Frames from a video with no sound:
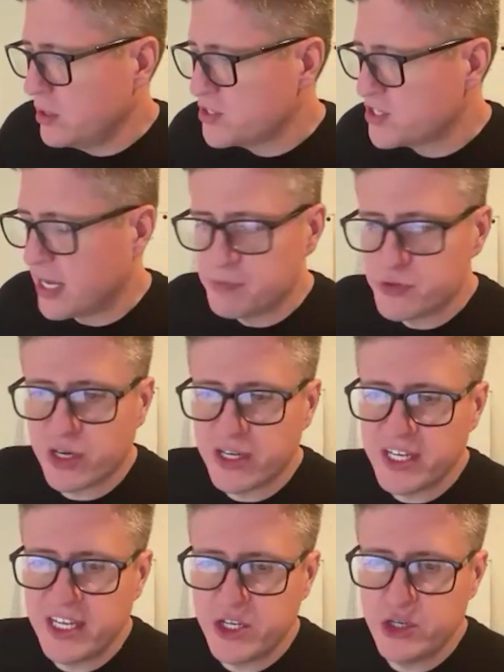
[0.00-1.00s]
stop trying
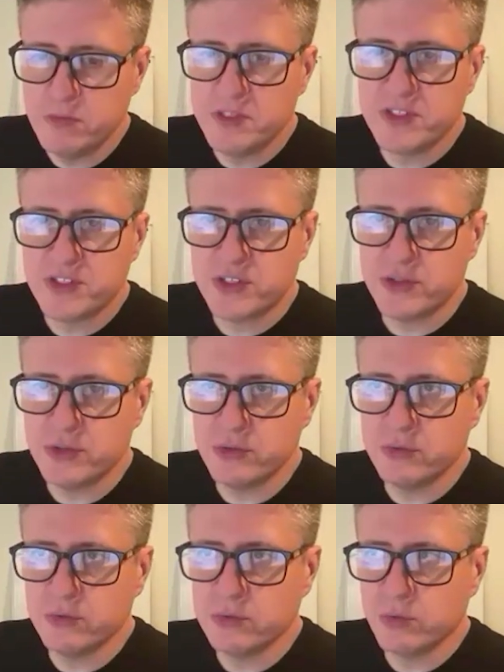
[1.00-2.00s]
to get humans
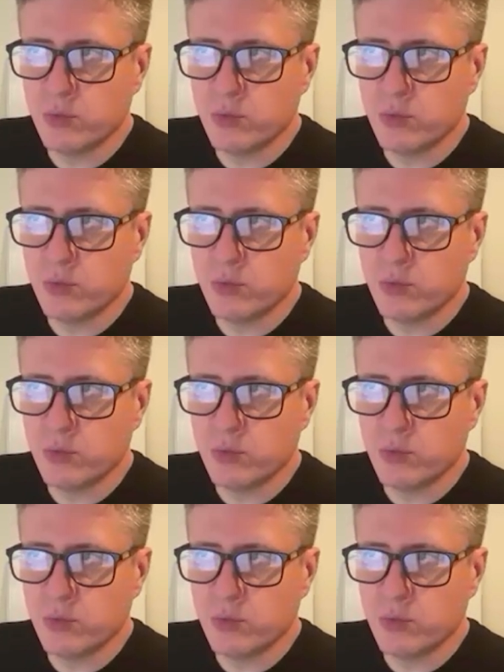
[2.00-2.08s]
to